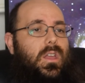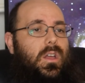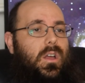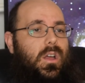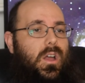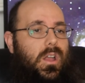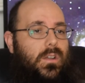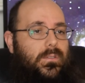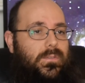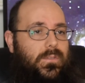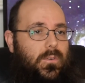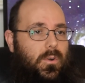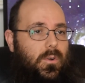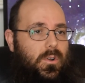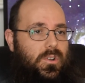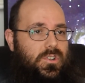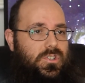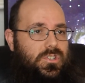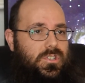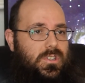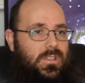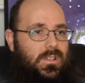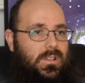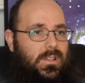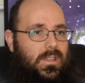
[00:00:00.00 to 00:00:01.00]

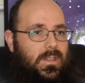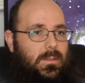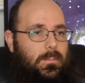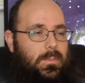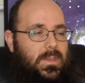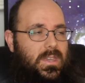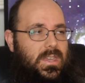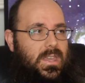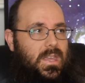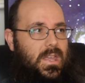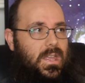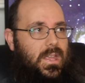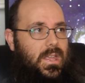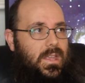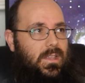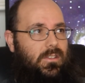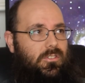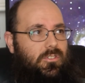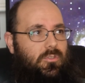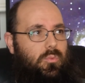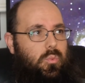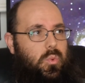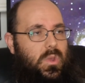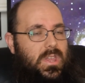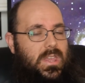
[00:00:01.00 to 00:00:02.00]
Unfortunately,
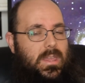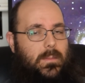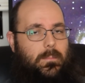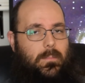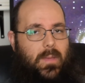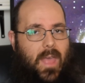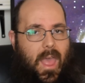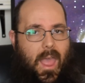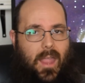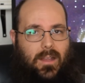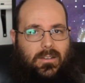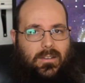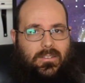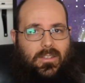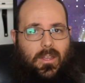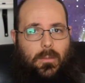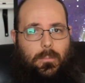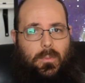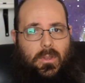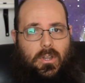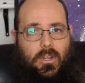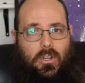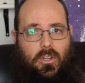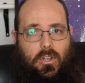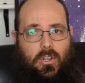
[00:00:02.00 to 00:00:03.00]
because we packed
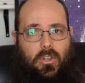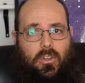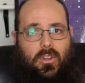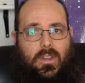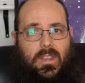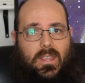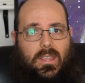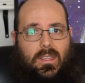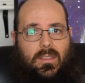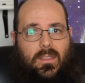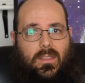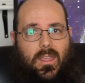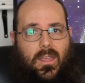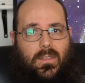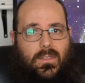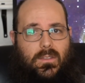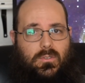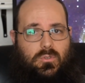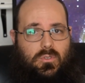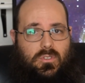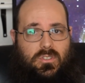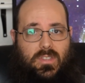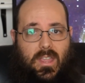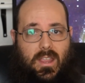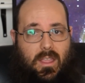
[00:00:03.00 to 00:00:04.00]
up in a hurry, and
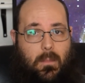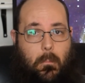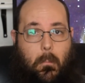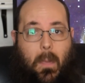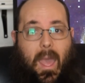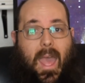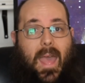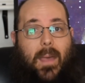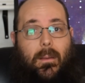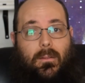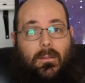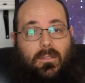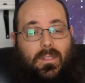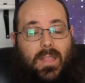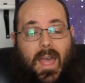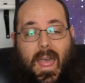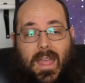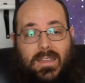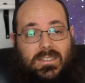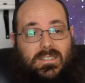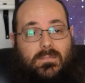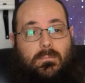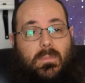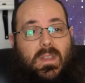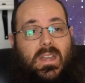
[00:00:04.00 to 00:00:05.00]
this was like a
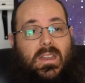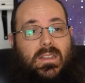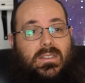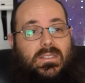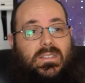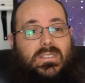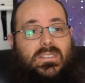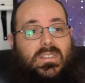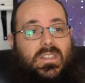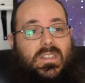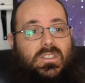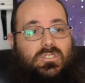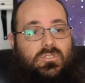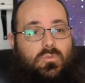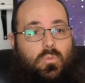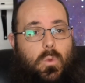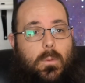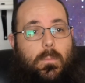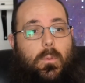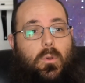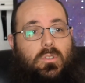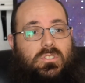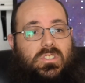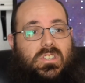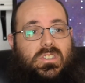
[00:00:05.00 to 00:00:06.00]
last-minute decision, we
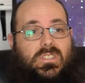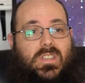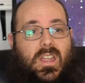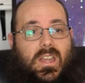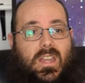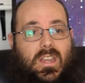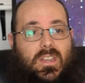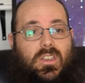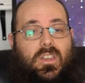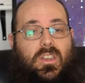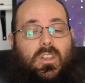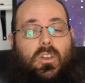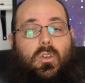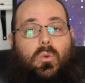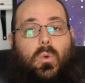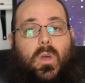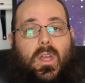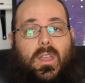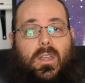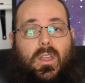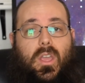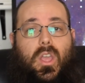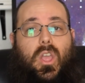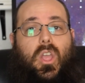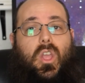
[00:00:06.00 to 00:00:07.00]
both decided, you know
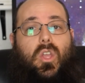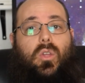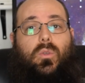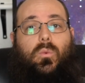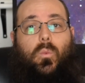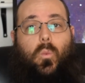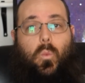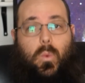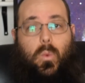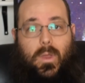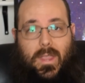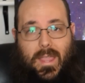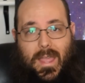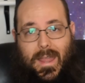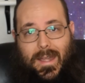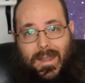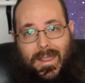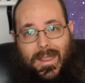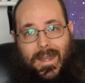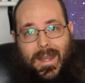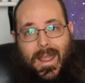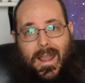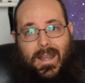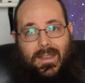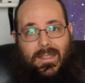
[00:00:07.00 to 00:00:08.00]
what, we got to
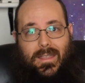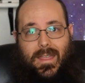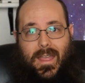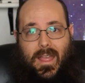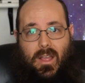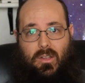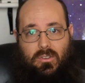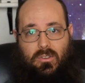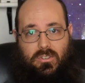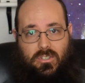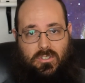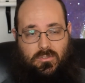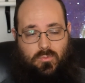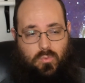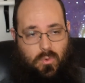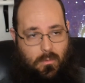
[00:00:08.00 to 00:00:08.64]
get out of the house.